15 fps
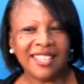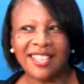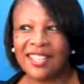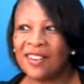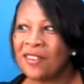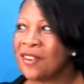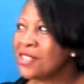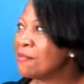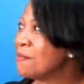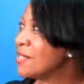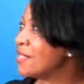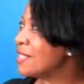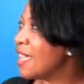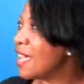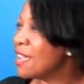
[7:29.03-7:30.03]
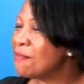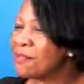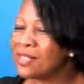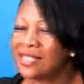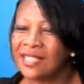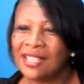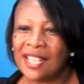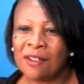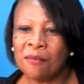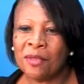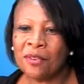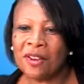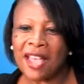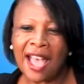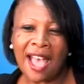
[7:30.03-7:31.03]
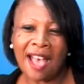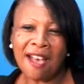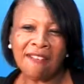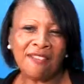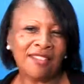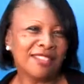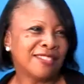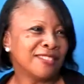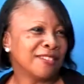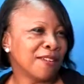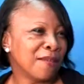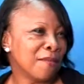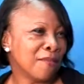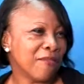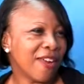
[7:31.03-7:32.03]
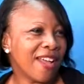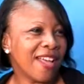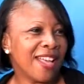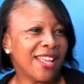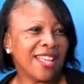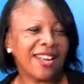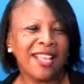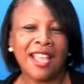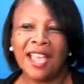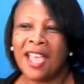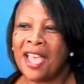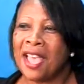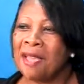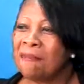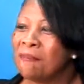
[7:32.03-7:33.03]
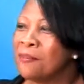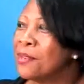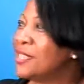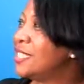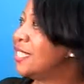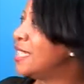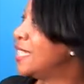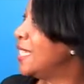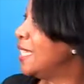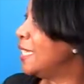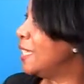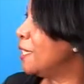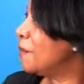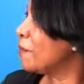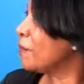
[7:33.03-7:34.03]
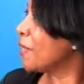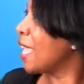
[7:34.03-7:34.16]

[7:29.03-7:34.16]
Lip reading: You know, as Mr. Edwards said, we're going to have a little dumb bread and bush tea.